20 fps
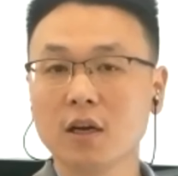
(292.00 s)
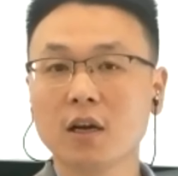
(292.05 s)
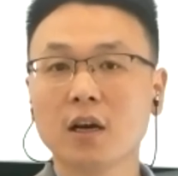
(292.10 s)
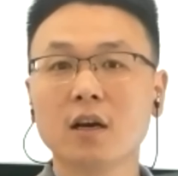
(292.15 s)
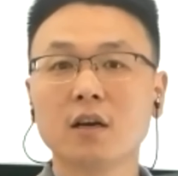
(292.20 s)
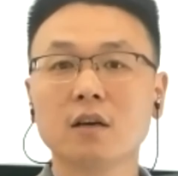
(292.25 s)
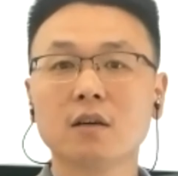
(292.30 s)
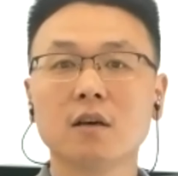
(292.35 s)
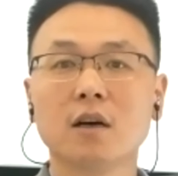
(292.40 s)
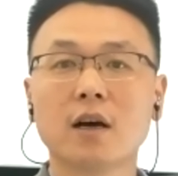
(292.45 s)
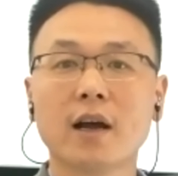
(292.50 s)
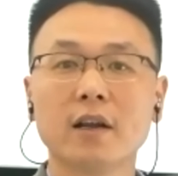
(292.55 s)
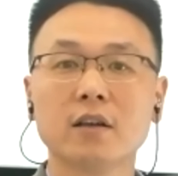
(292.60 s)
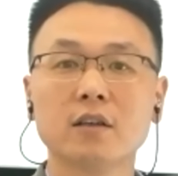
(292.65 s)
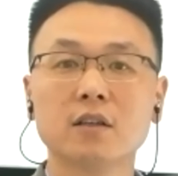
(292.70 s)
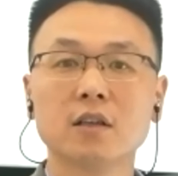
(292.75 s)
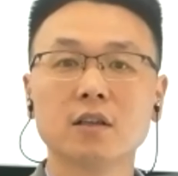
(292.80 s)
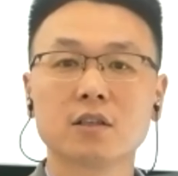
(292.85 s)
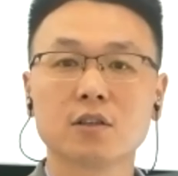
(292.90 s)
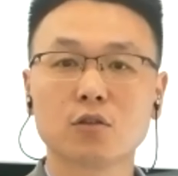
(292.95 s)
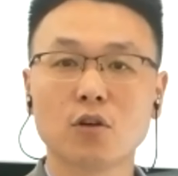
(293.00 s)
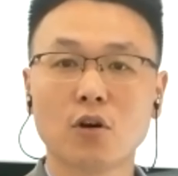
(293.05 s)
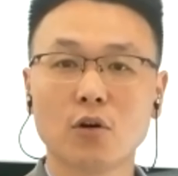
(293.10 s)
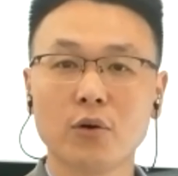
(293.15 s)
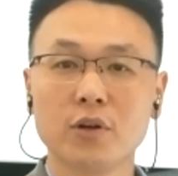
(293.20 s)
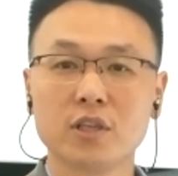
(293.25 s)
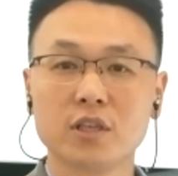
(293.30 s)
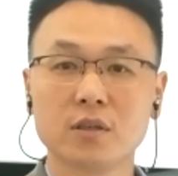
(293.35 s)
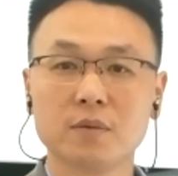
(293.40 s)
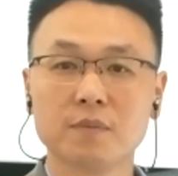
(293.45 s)
and
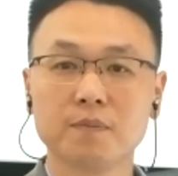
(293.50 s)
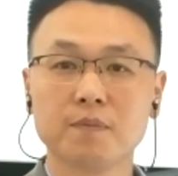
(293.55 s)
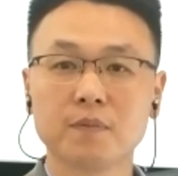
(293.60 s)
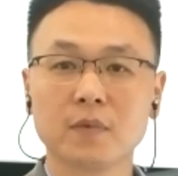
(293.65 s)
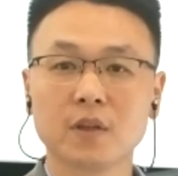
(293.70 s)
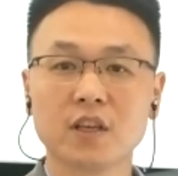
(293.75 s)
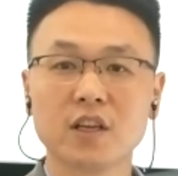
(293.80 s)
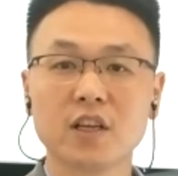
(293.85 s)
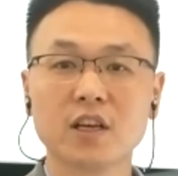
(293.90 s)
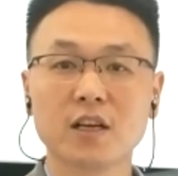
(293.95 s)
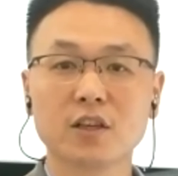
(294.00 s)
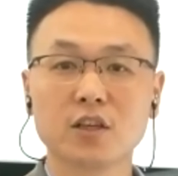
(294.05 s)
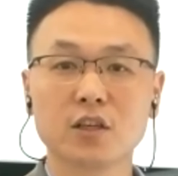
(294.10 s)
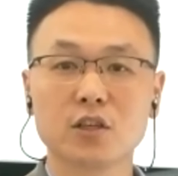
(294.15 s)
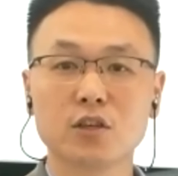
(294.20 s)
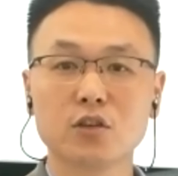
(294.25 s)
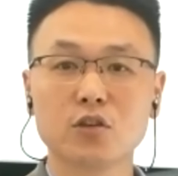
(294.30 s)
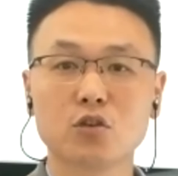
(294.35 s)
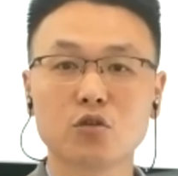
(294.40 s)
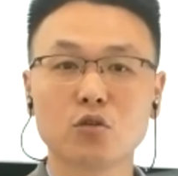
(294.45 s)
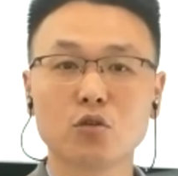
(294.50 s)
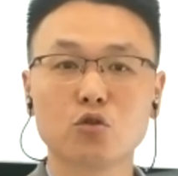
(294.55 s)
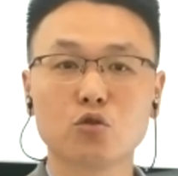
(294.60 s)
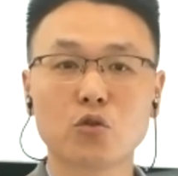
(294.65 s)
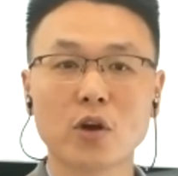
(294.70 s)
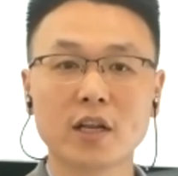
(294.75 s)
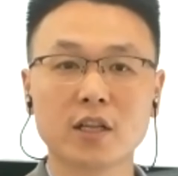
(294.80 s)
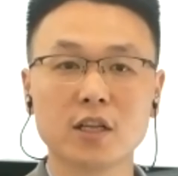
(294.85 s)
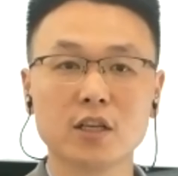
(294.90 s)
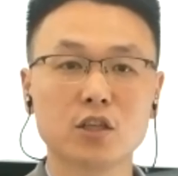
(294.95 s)
storage, in addition to
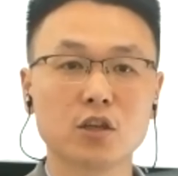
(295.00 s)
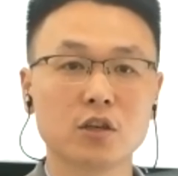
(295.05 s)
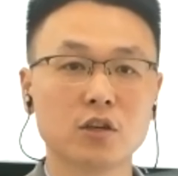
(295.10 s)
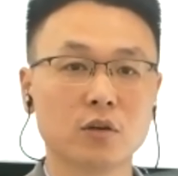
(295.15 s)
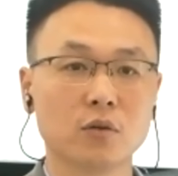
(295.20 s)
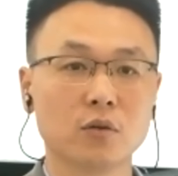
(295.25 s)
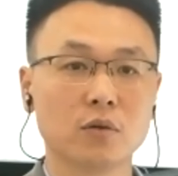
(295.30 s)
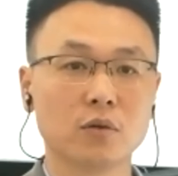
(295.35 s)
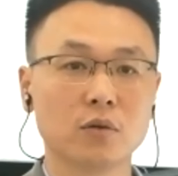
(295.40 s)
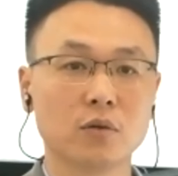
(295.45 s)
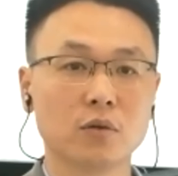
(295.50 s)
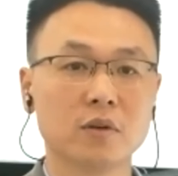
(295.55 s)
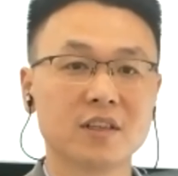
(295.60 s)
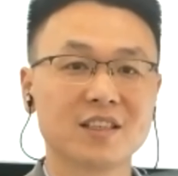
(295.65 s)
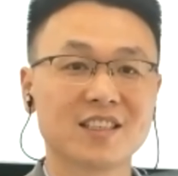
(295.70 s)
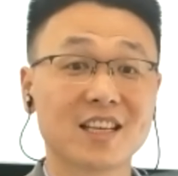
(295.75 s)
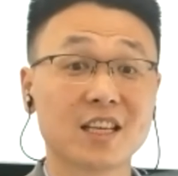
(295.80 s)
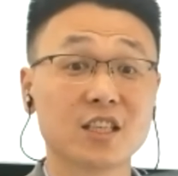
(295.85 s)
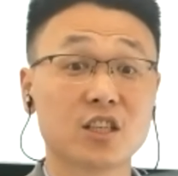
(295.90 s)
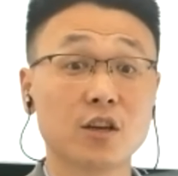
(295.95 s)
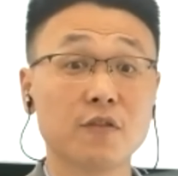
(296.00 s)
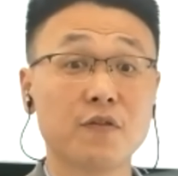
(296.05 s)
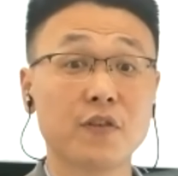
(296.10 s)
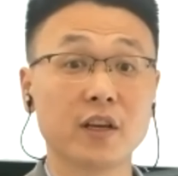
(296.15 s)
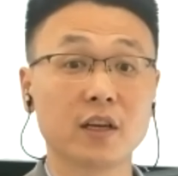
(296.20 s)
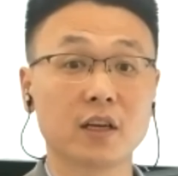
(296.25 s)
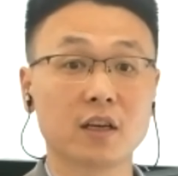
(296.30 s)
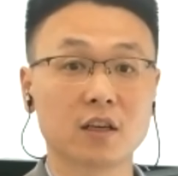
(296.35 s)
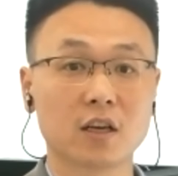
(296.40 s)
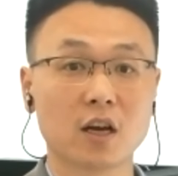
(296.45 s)
traditional
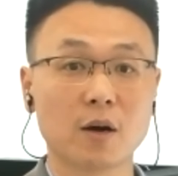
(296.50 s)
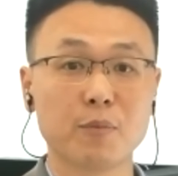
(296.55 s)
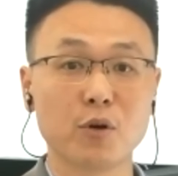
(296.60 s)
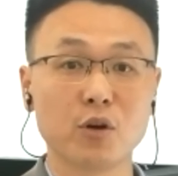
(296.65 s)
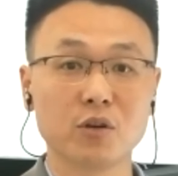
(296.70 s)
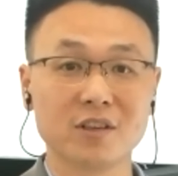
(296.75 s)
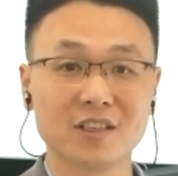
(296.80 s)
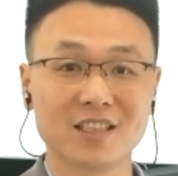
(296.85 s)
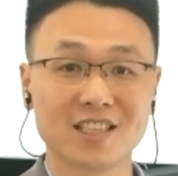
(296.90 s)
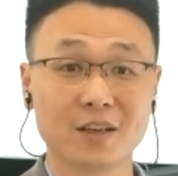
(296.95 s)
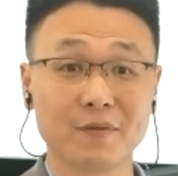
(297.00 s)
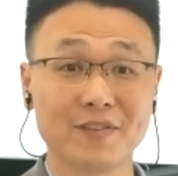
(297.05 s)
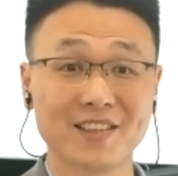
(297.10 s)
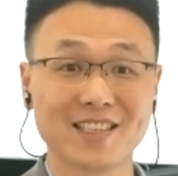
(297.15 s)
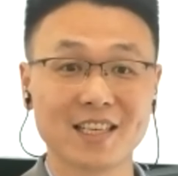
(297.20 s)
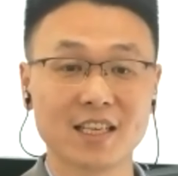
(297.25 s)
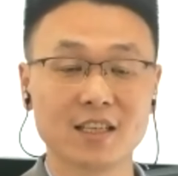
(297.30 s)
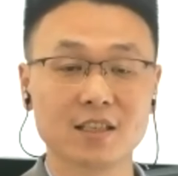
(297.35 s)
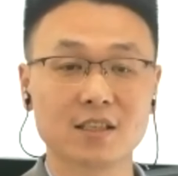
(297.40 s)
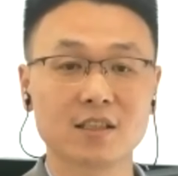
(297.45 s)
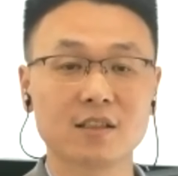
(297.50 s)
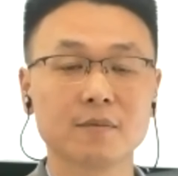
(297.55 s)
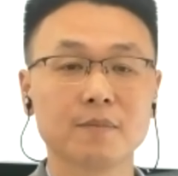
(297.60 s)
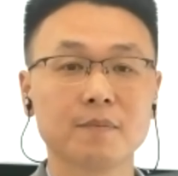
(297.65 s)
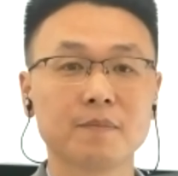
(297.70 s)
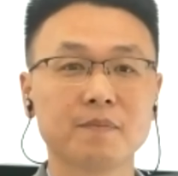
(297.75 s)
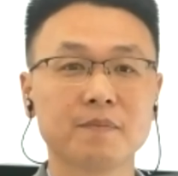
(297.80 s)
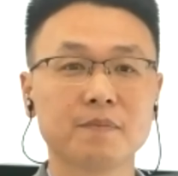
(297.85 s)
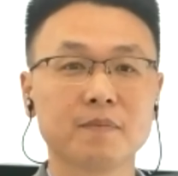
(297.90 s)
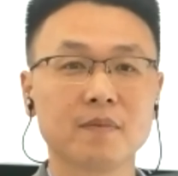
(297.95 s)
scientific computing services.
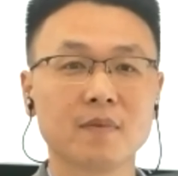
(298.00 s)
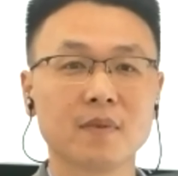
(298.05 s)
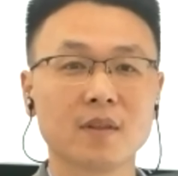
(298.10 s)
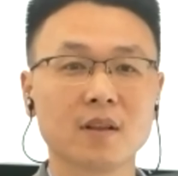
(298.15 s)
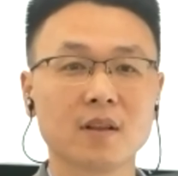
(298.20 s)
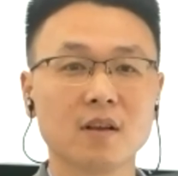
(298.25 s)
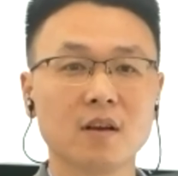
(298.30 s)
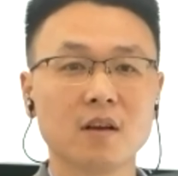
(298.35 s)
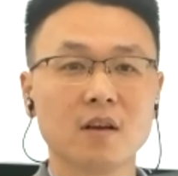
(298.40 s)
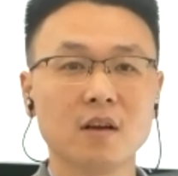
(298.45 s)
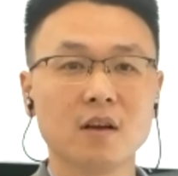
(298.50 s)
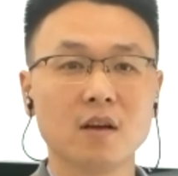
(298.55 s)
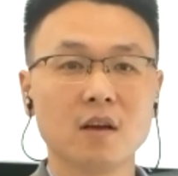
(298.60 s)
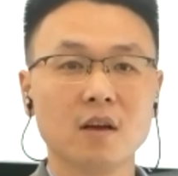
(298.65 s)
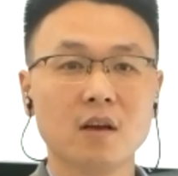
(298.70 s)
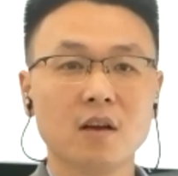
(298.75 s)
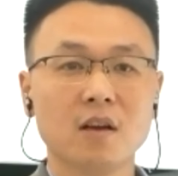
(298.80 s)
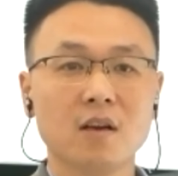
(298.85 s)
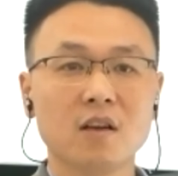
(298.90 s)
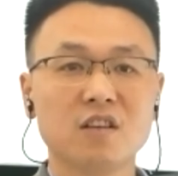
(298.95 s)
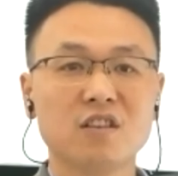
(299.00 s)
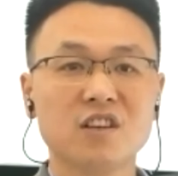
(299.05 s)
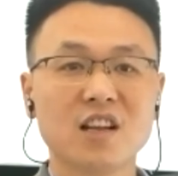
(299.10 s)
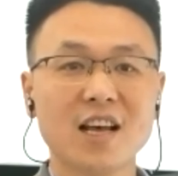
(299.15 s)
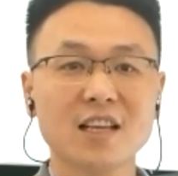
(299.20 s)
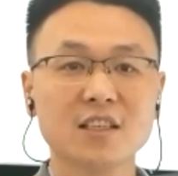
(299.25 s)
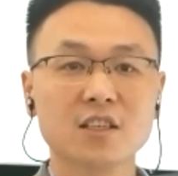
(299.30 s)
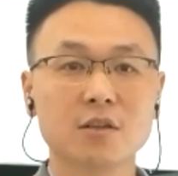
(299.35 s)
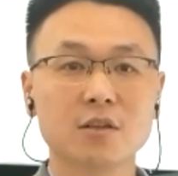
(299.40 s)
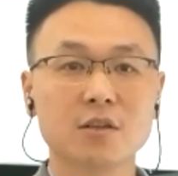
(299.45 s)

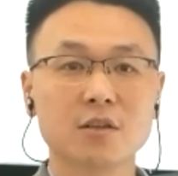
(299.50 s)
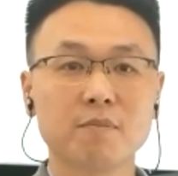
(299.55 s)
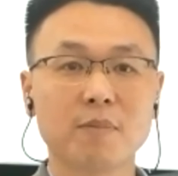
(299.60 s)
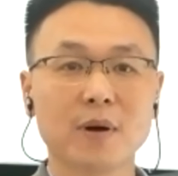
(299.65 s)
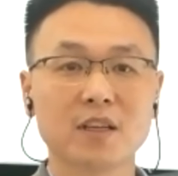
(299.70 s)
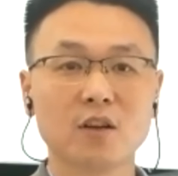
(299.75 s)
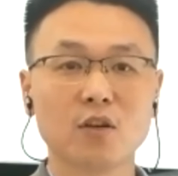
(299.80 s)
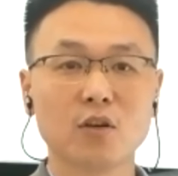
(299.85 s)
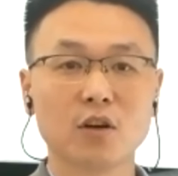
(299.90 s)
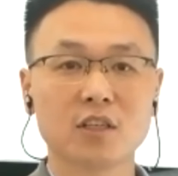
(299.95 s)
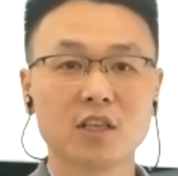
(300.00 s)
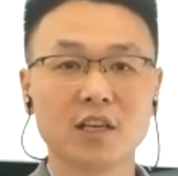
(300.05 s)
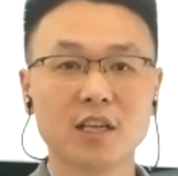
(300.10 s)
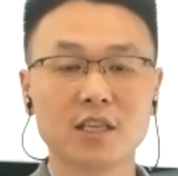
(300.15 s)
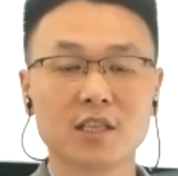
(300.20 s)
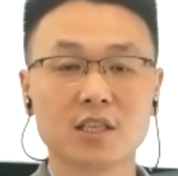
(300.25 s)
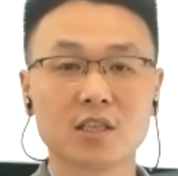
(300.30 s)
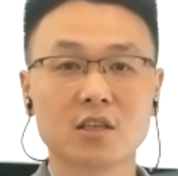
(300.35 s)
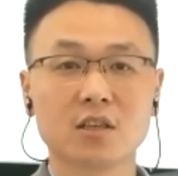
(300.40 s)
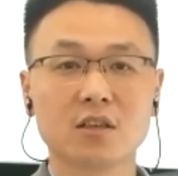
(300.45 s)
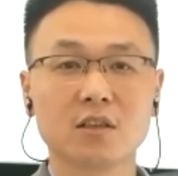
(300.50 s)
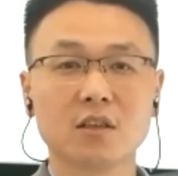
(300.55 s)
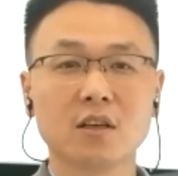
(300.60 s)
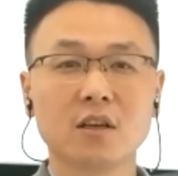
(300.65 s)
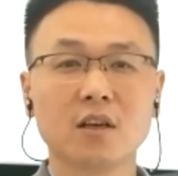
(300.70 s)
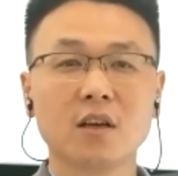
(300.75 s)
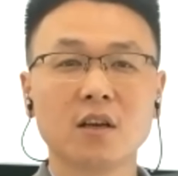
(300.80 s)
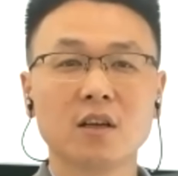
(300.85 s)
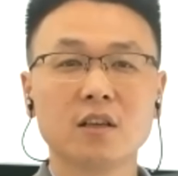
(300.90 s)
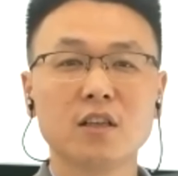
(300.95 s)
Last but not least,
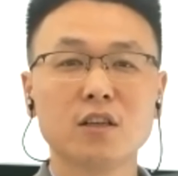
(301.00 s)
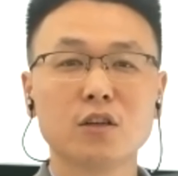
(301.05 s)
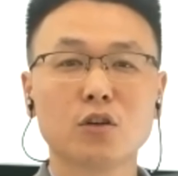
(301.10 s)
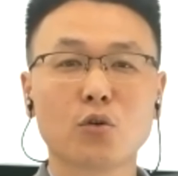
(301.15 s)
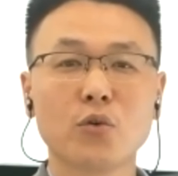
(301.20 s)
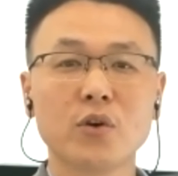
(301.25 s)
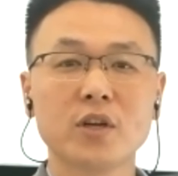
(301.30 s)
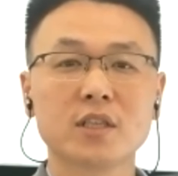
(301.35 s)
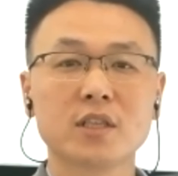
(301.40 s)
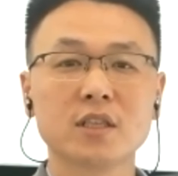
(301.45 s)
increasing